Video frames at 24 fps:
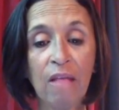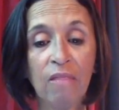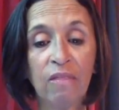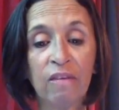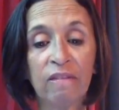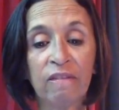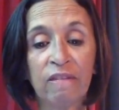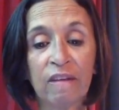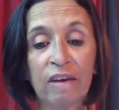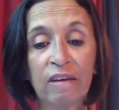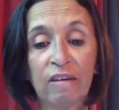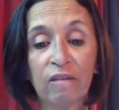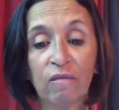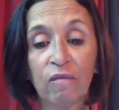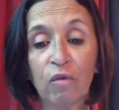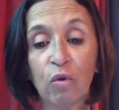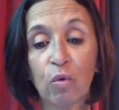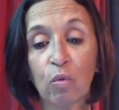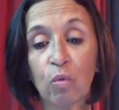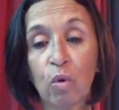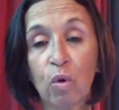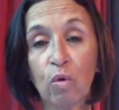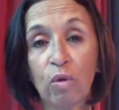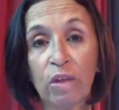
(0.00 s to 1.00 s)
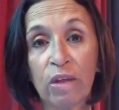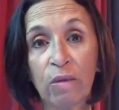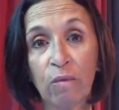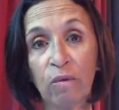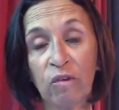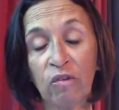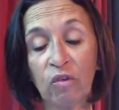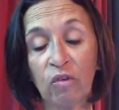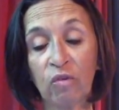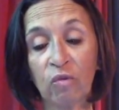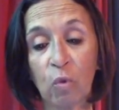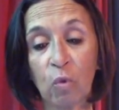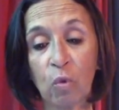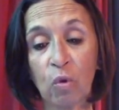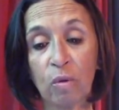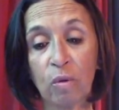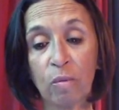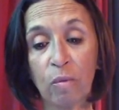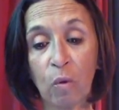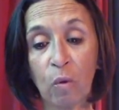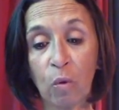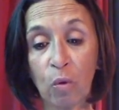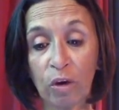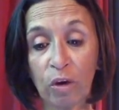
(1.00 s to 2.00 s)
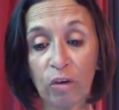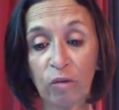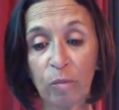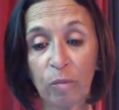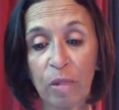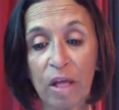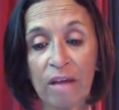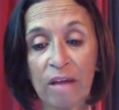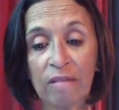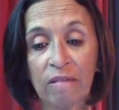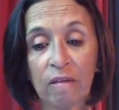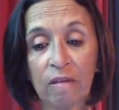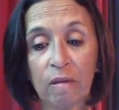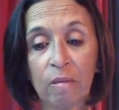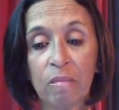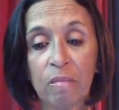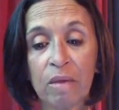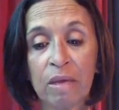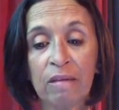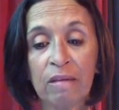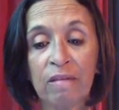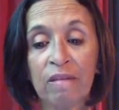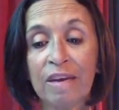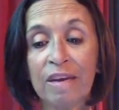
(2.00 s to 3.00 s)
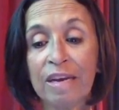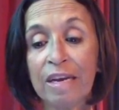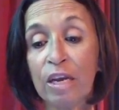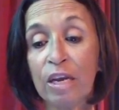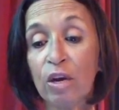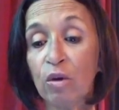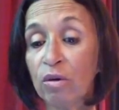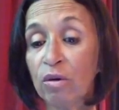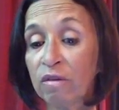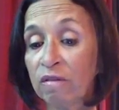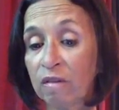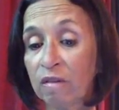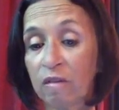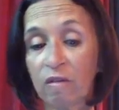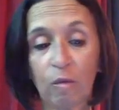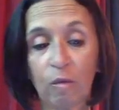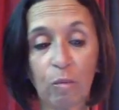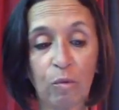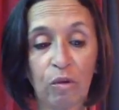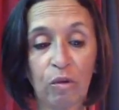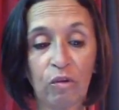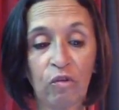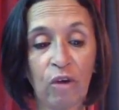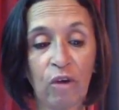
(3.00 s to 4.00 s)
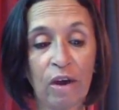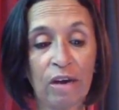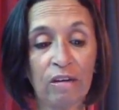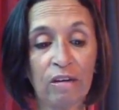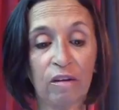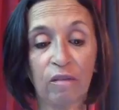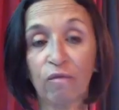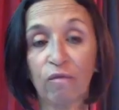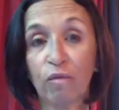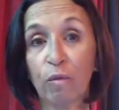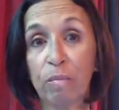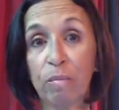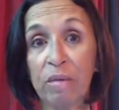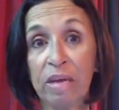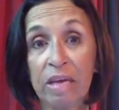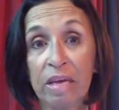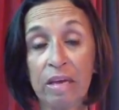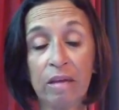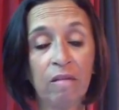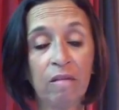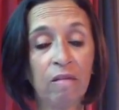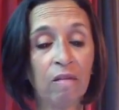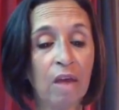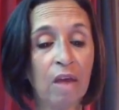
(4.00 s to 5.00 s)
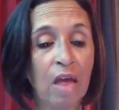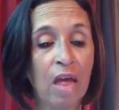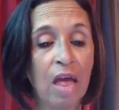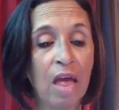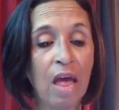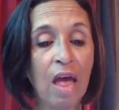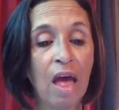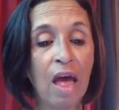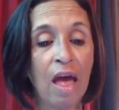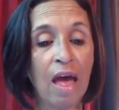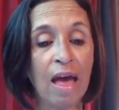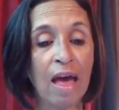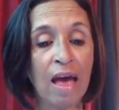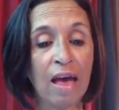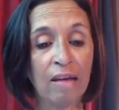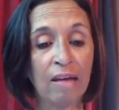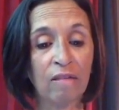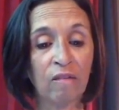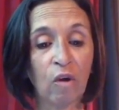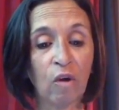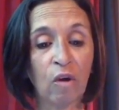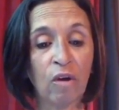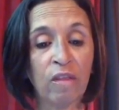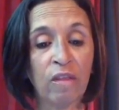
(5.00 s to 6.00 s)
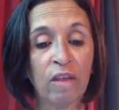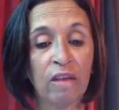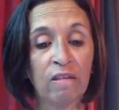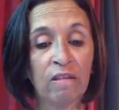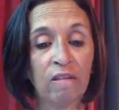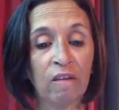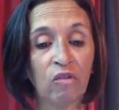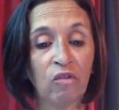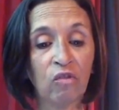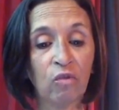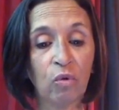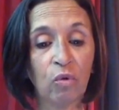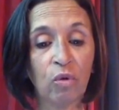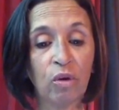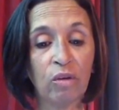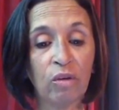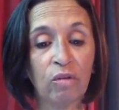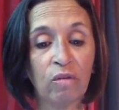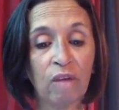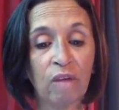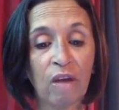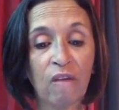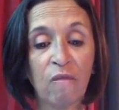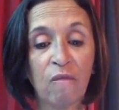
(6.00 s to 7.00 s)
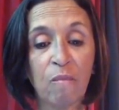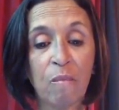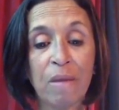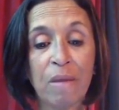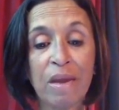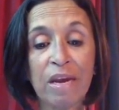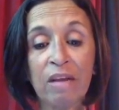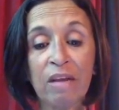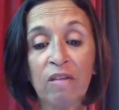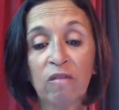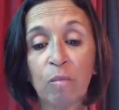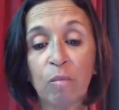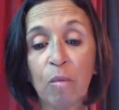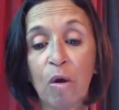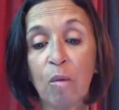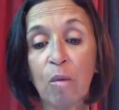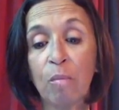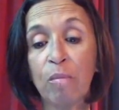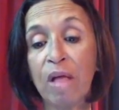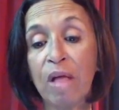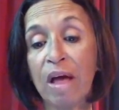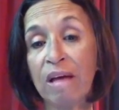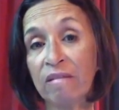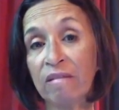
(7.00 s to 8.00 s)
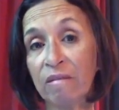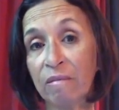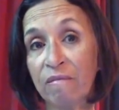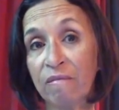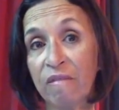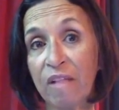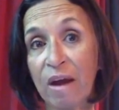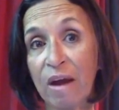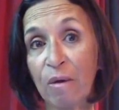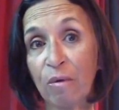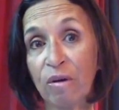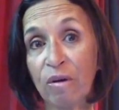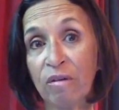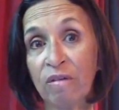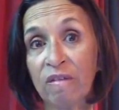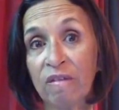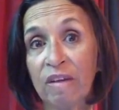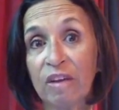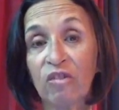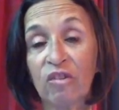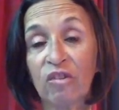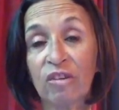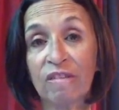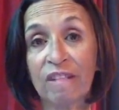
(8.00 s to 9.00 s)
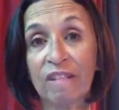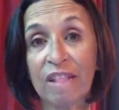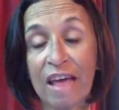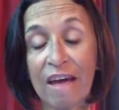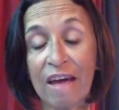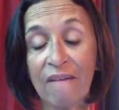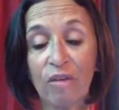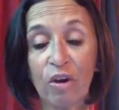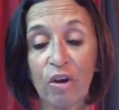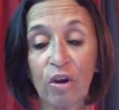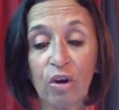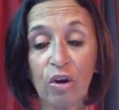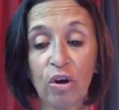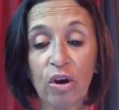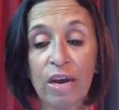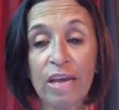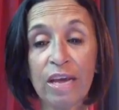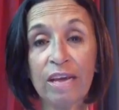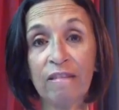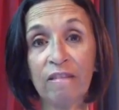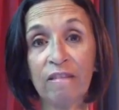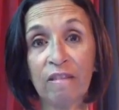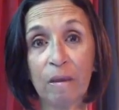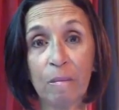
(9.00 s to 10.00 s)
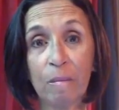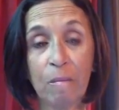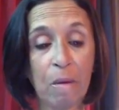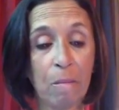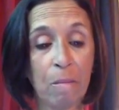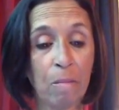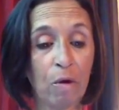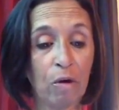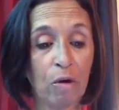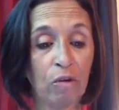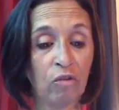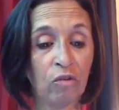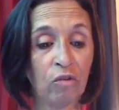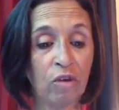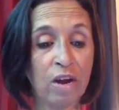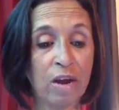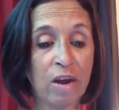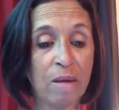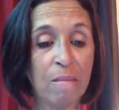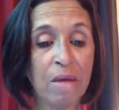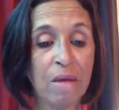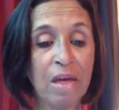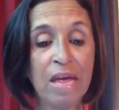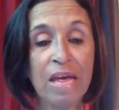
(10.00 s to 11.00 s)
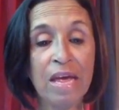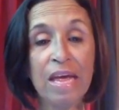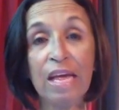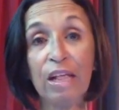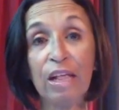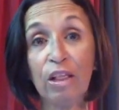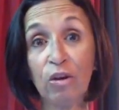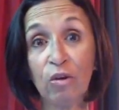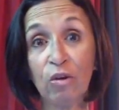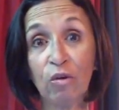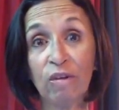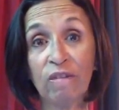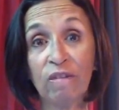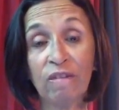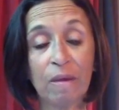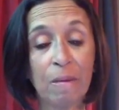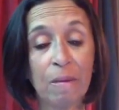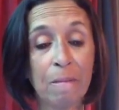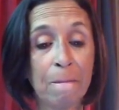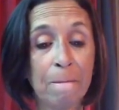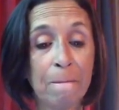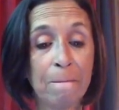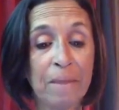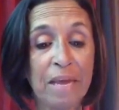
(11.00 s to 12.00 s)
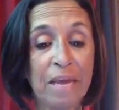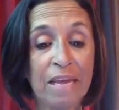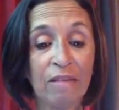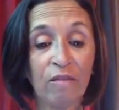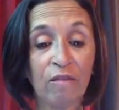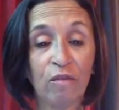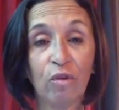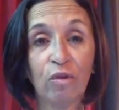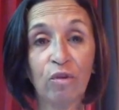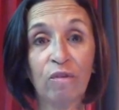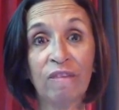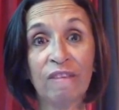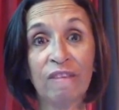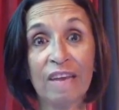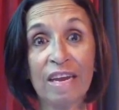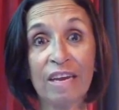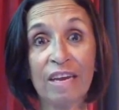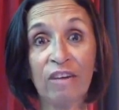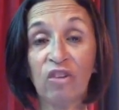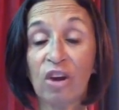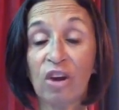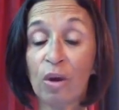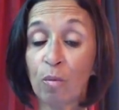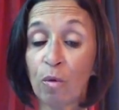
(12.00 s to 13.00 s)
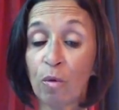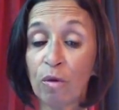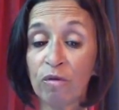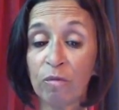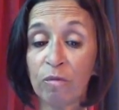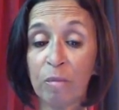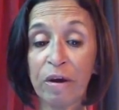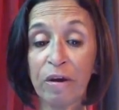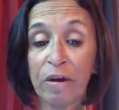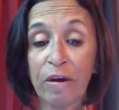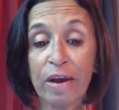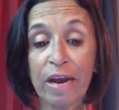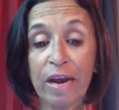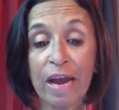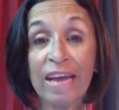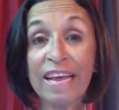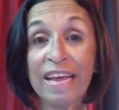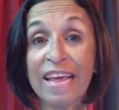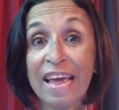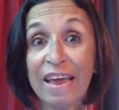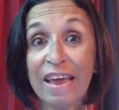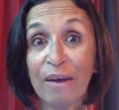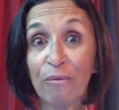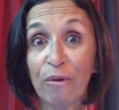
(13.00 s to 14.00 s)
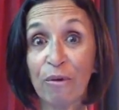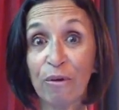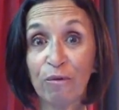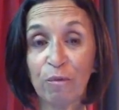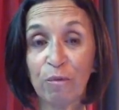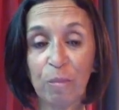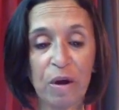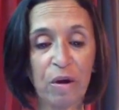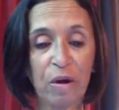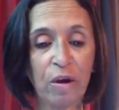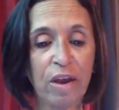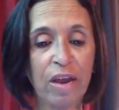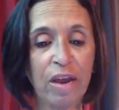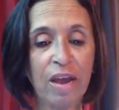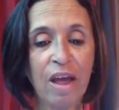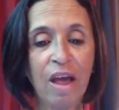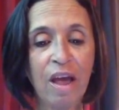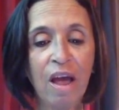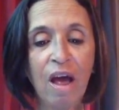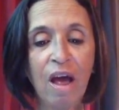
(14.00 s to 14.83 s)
The scent of neroli, which is or orange blossom, is an irresistible attractant for bees, as are the essential oils of many small blossom flowers such as lavender, hyssop, marjoram, helichrysum, basil, sage, and rosemary. Again, rosemary.